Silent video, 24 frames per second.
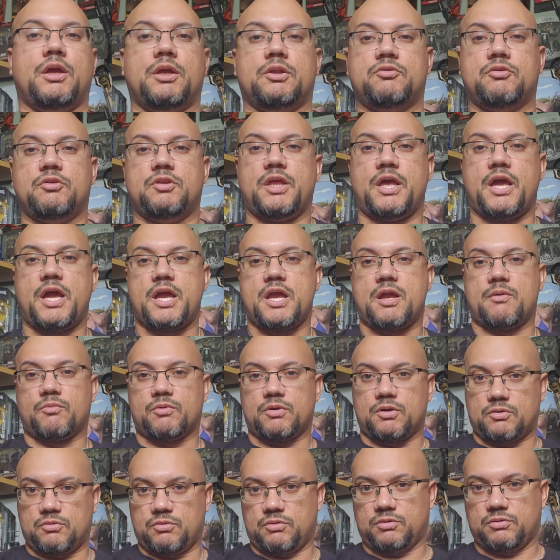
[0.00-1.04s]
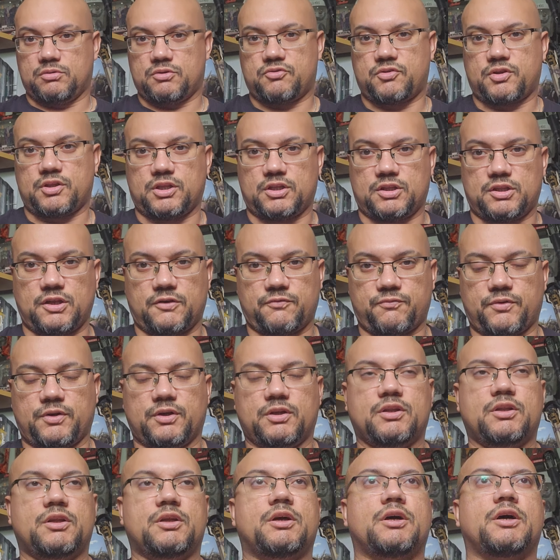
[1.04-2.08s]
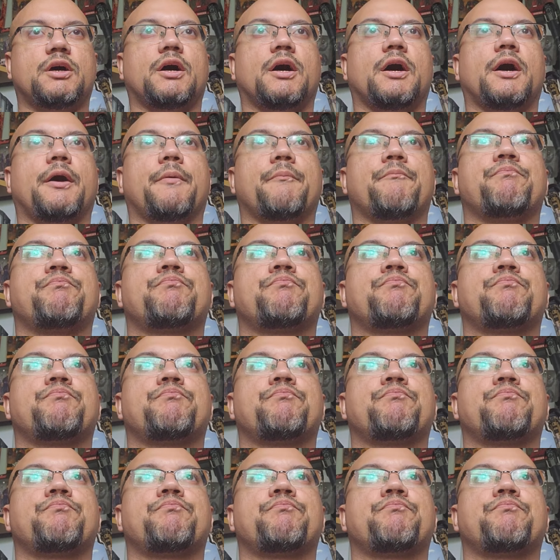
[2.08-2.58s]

today I'm going to do a little something different. I